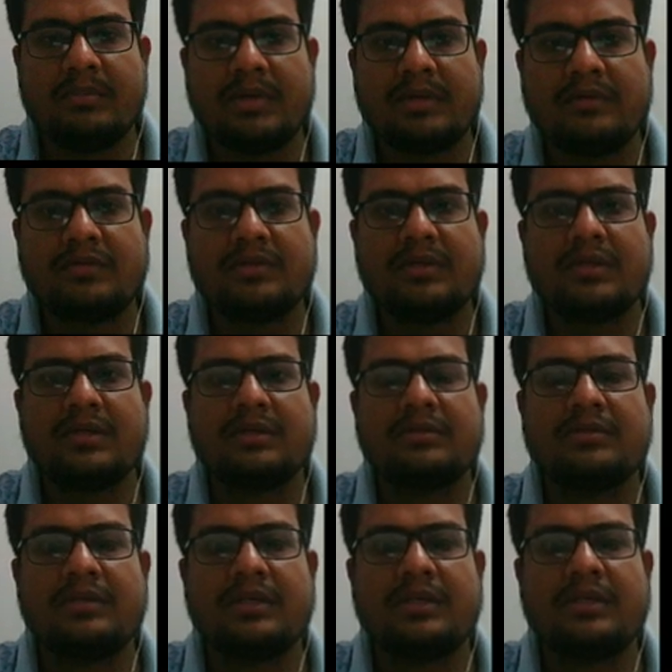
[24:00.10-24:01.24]
and C are
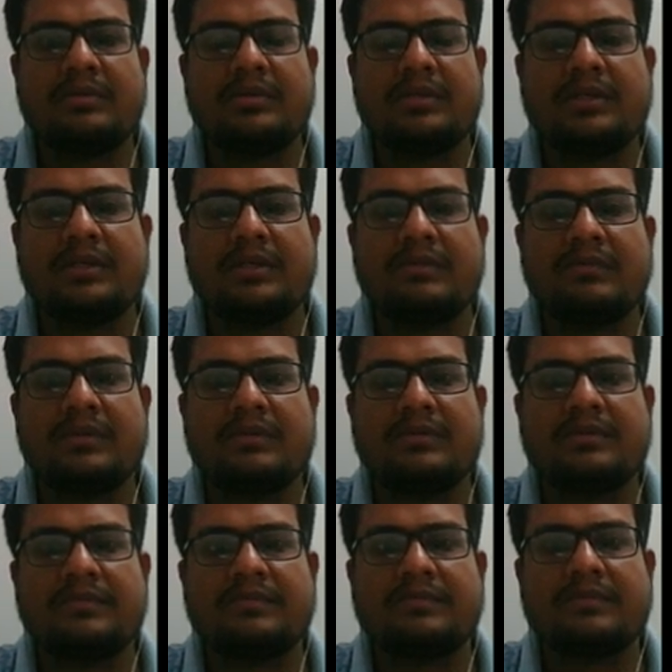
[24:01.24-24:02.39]
three independent events,
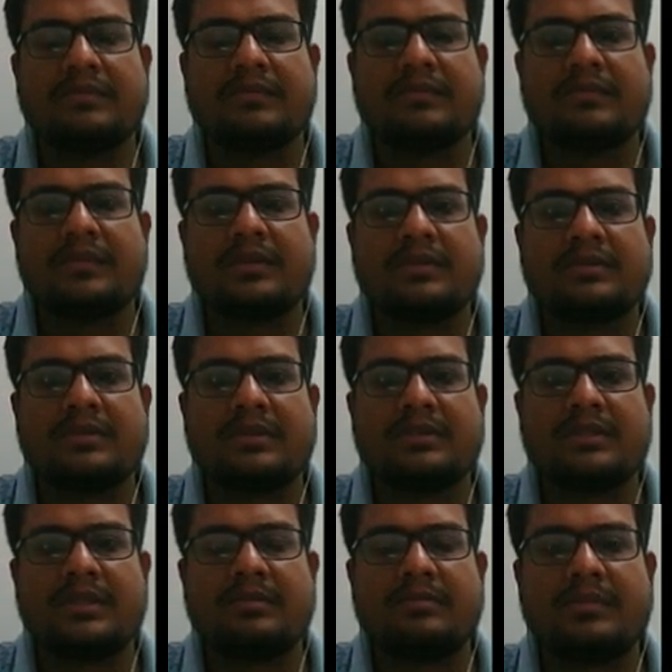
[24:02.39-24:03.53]
such
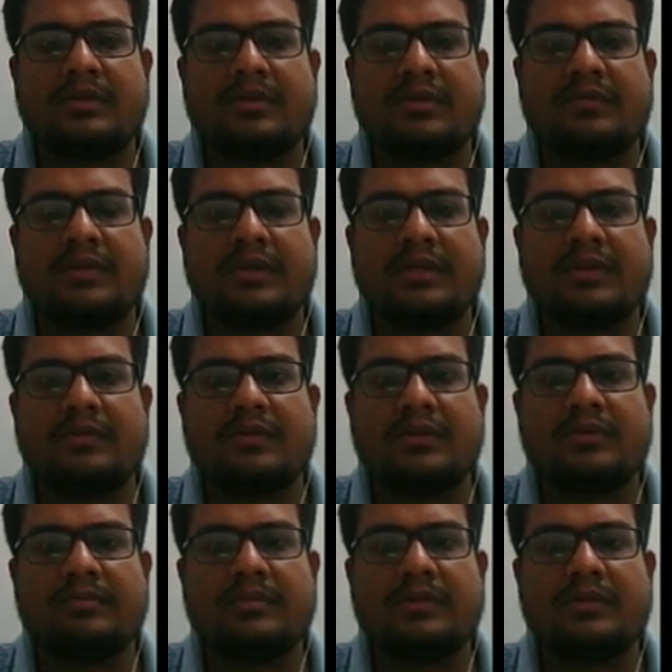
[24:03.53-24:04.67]
that P of A equal to
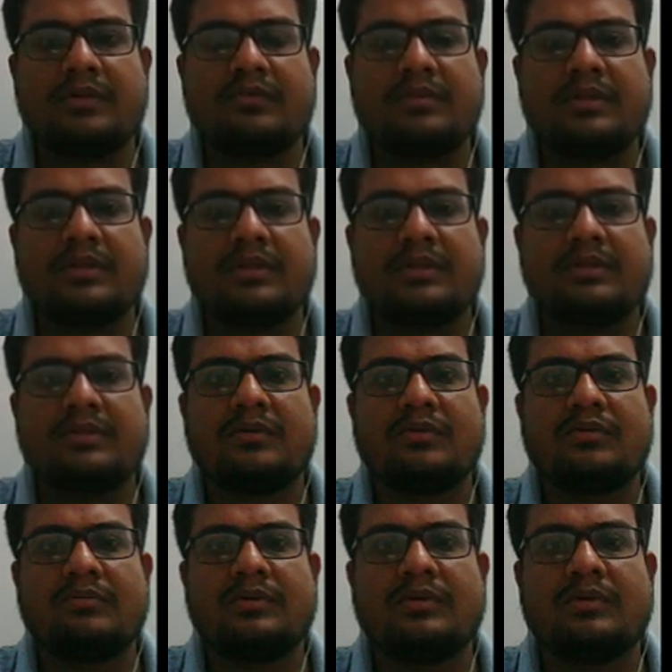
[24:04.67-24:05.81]
P of B that is equal to
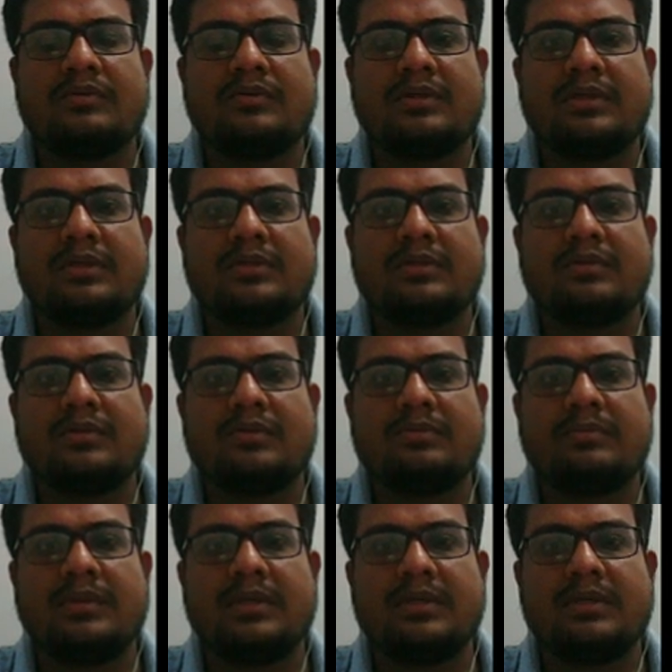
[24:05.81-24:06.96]
P of C that is equal to
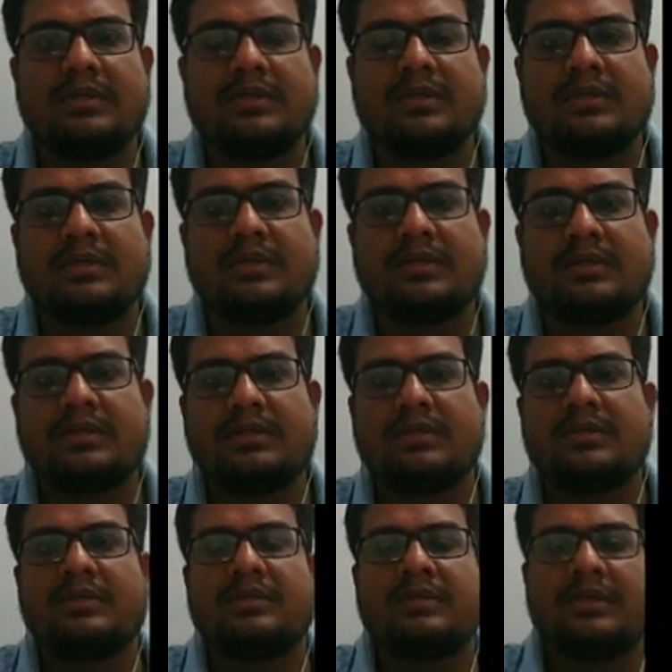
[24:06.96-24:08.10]
P,
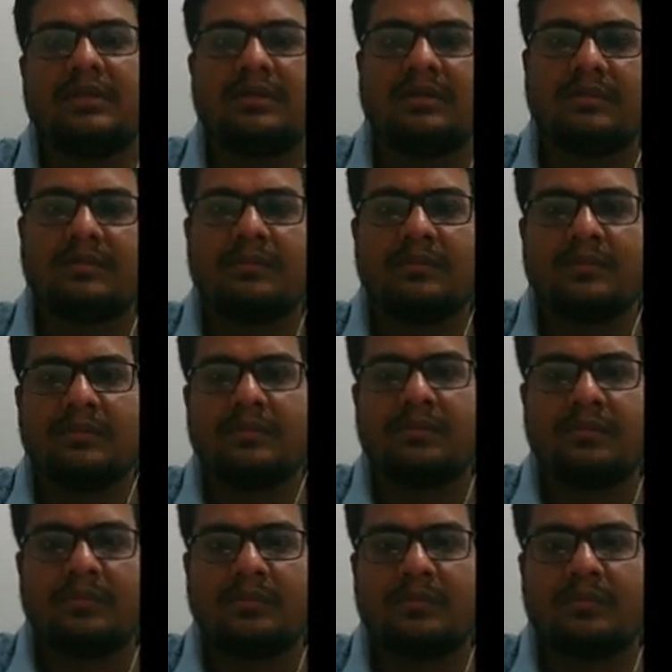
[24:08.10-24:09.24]
then the
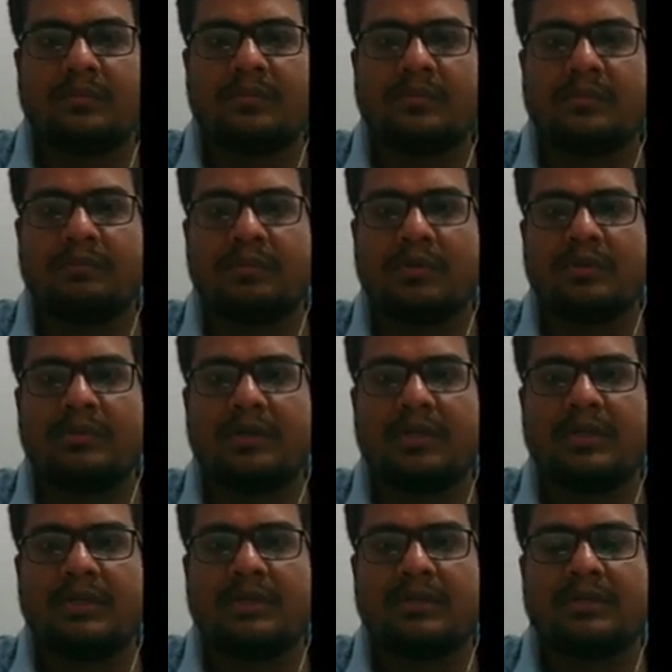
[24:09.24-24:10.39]

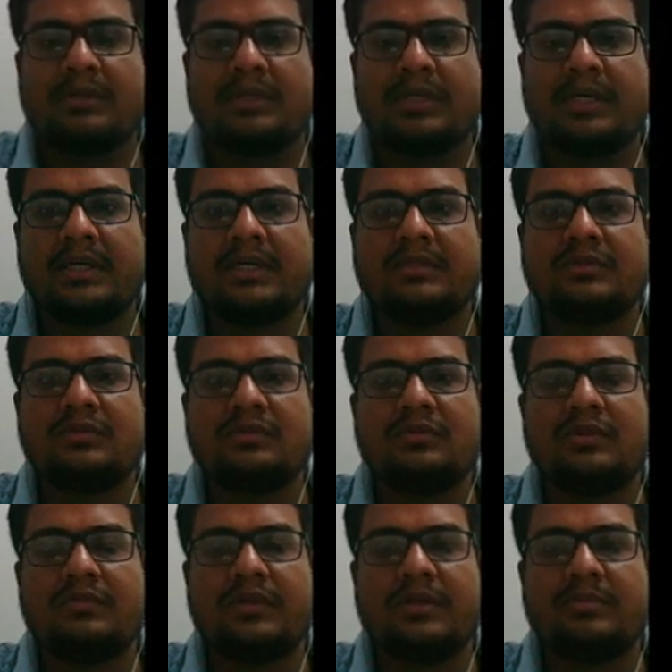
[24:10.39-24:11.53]
probability that at least two
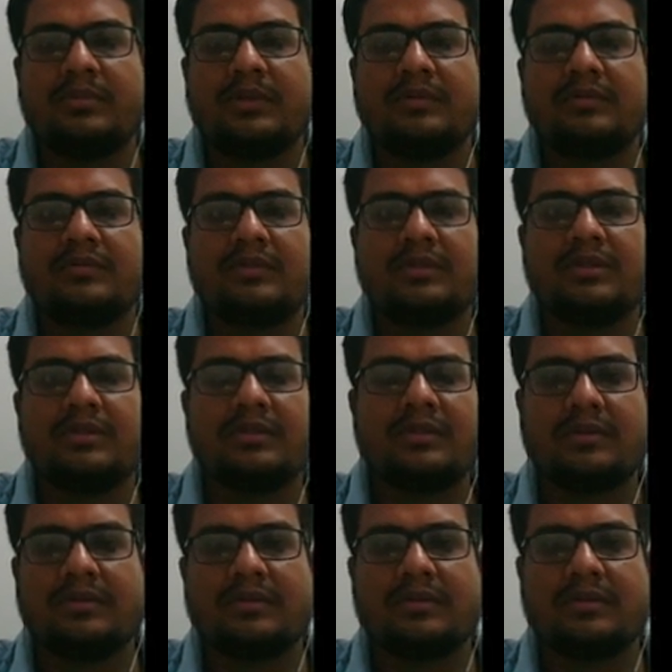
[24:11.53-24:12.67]
of A, B, and C
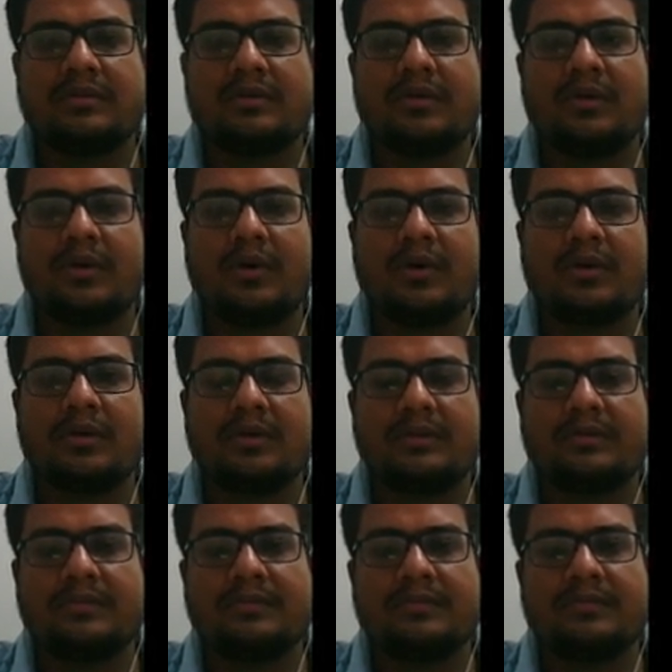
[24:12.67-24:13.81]
occur
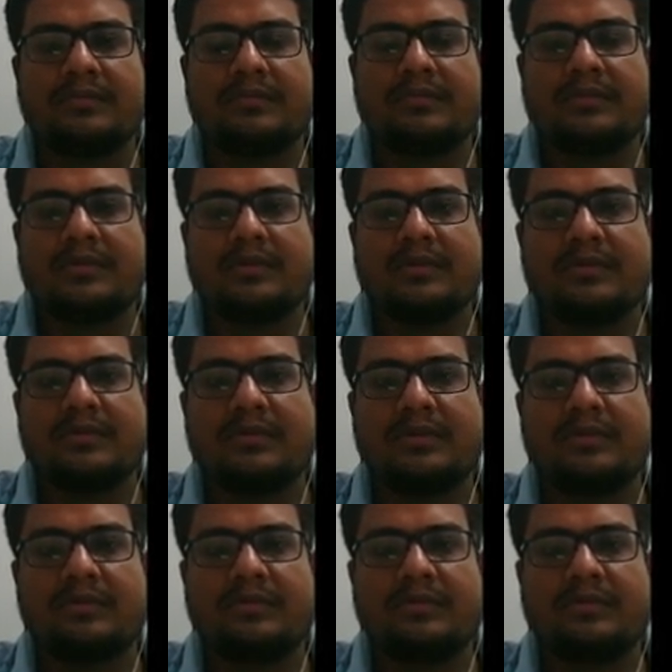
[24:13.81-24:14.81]
is equal to.